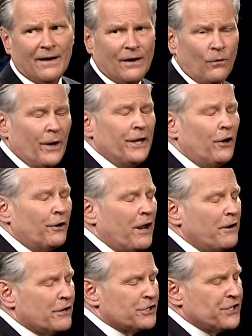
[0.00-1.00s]
We don't
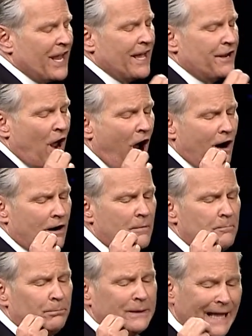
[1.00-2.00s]
understand our
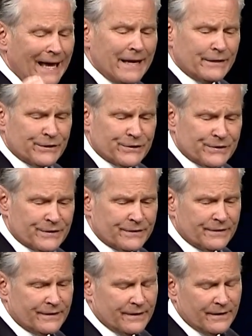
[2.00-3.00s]
place.
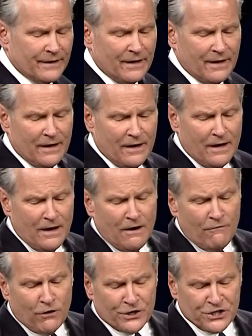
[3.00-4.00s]

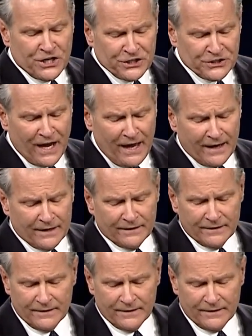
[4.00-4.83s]
For she said.